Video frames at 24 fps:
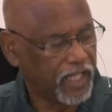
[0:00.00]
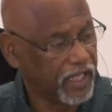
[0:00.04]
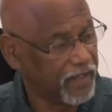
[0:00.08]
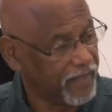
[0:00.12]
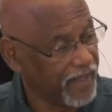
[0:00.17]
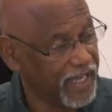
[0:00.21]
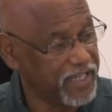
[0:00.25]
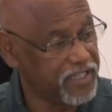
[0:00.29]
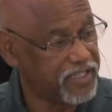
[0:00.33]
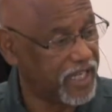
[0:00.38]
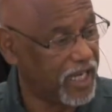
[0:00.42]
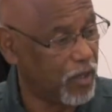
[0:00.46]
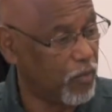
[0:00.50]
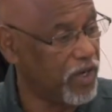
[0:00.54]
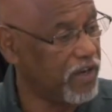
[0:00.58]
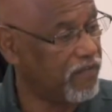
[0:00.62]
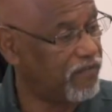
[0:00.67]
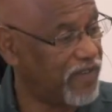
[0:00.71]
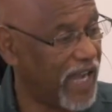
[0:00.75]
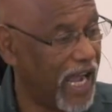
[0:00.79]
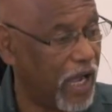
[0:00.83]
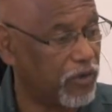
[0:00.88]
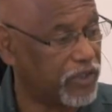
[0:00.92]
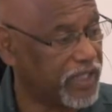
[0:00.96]
And they say, we
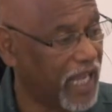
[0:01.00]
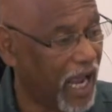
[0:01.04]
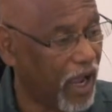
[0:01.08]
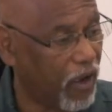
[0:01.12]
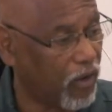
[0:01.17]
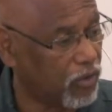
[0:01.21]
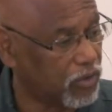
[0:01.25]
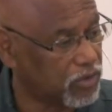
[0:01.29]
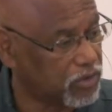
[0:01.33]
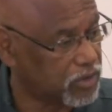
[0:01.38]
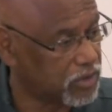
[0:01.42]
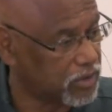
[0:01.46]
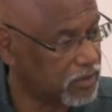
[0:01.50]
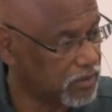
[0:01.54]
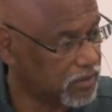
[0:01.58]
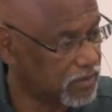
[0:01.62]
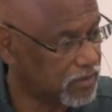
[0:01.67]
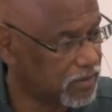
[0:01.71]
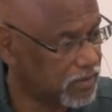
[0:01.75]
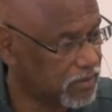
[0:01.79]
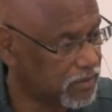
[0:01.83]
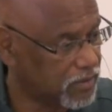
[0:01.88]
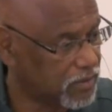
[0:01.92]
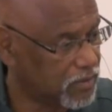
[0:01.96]
found out
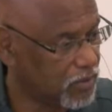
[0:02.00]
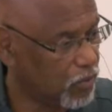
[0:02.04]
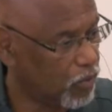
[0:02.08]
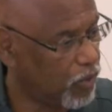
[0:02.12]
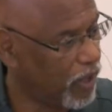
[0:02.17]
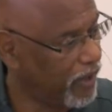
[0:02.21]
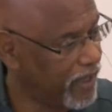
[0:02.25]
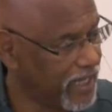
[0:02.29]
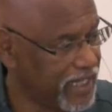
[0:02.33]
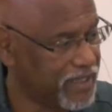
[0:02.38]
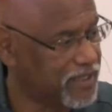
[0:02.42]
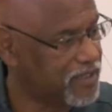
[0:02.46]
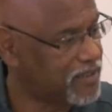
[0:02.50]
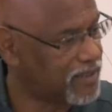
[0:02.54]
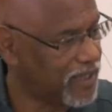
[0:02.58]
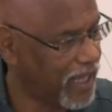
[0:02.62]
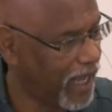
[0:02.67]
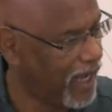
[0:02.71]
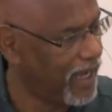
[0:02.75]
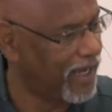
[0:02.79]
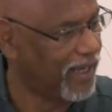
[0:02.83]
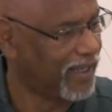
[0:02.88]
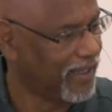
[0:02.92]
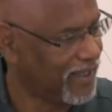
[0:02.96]
where He's
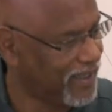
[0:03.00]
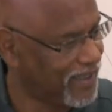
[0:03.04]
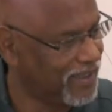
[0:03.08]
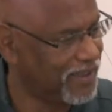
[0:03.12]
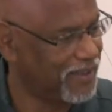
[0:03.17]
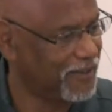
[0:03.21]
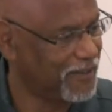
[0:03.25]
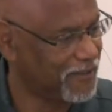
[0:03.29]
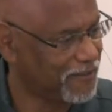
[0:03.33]
staying.